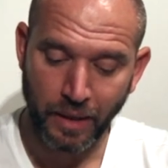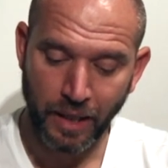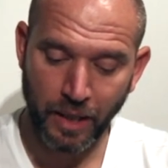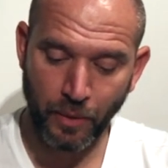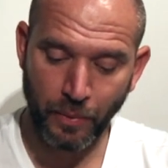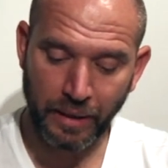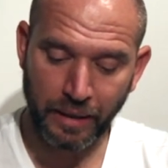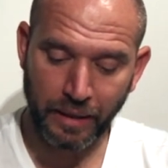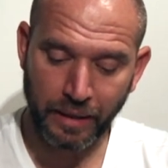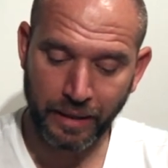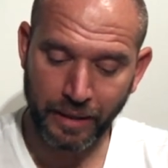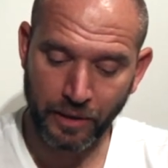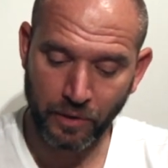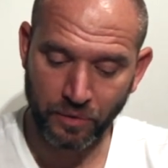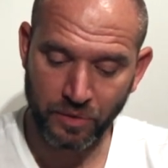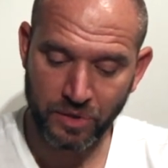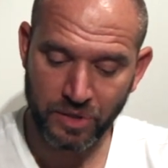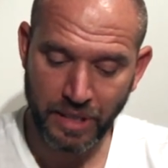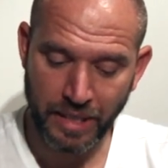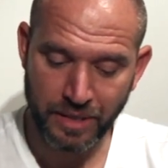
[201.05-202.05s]
We're gonna click
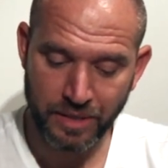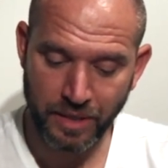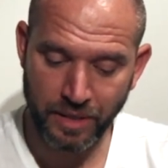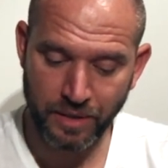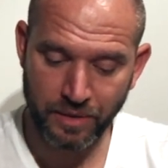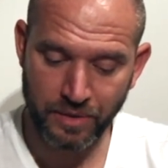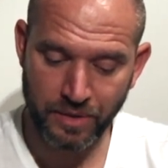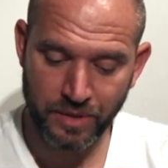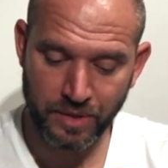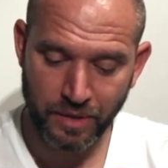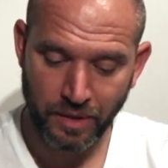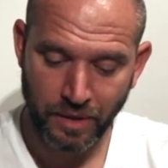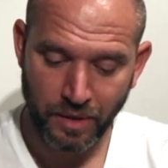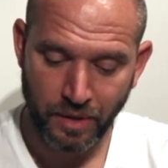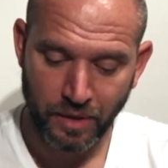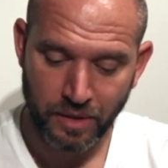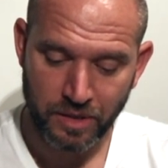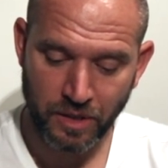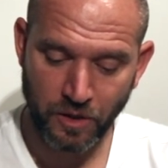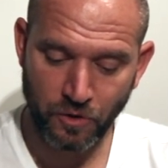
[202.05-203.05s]
on settings.
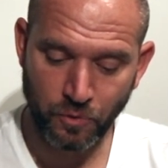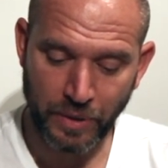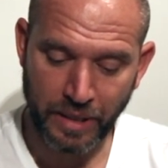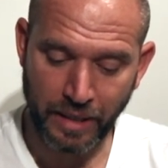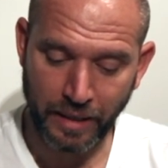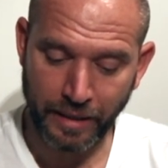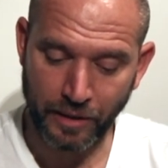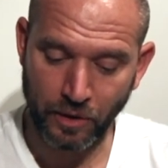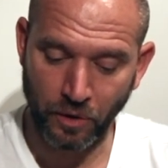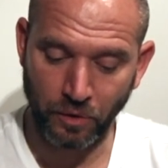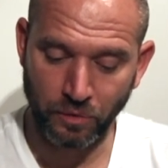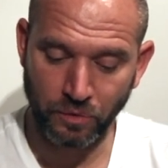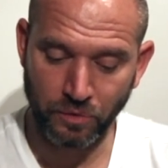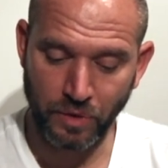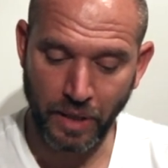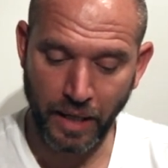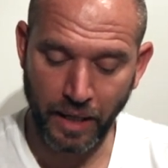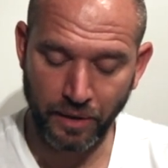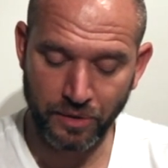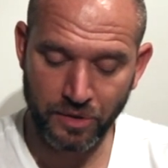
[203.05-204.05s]
So if we click on
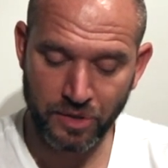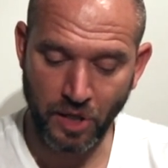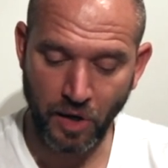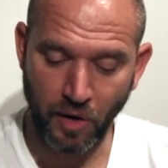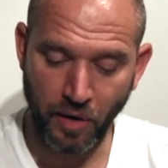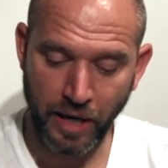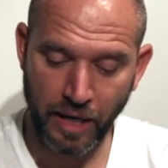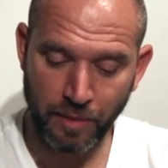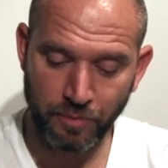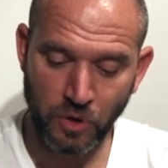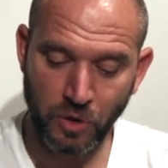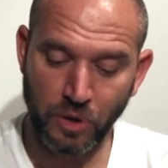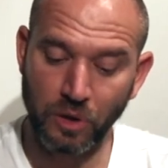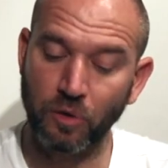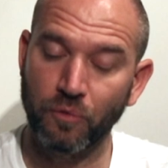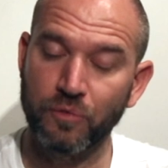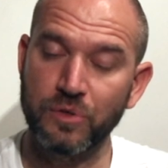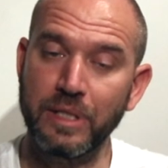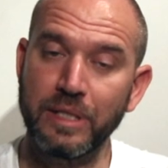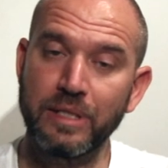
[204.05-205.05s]
time, you
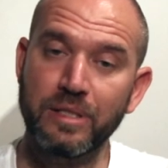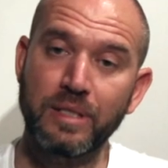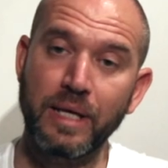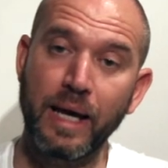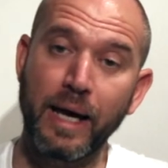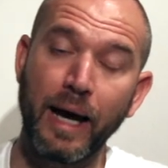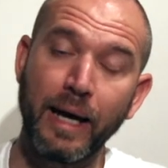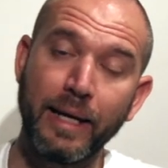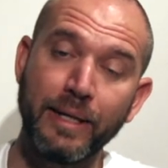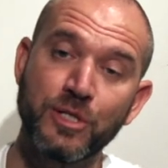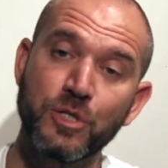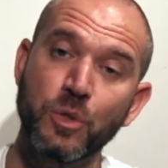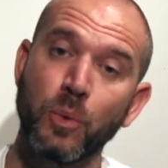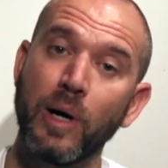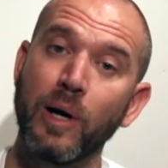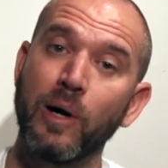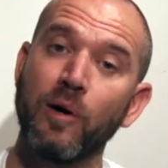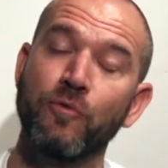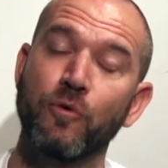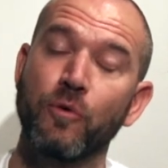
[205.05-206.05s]
can obviously set a
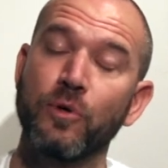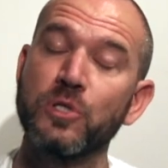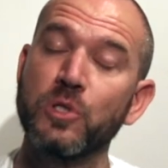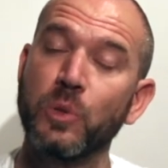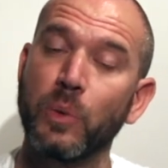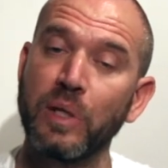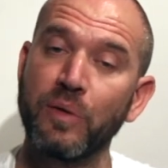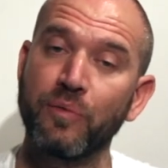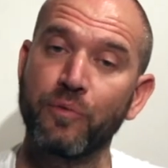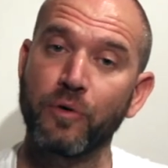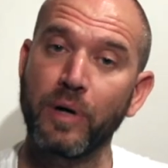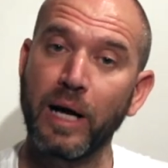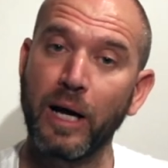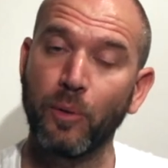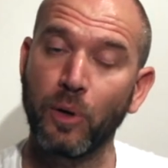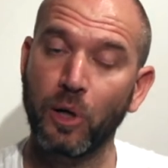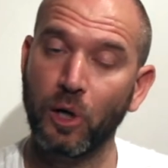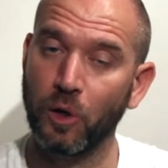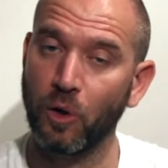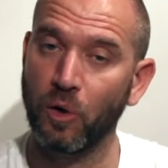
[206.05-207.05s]
12 or a 24
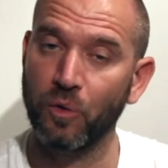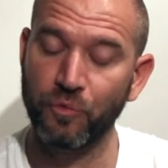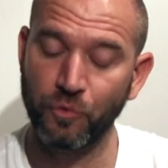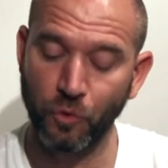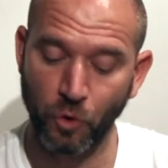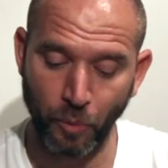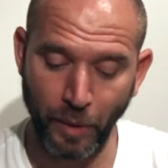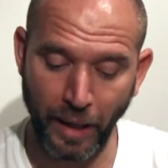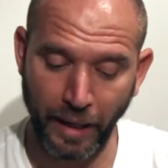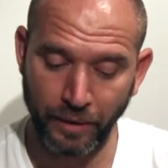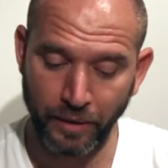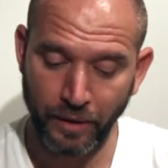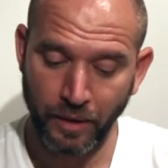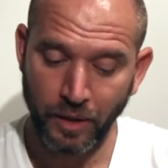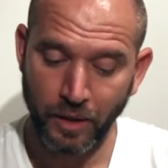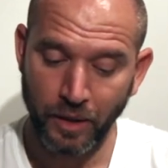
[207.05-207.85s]
hour clock format,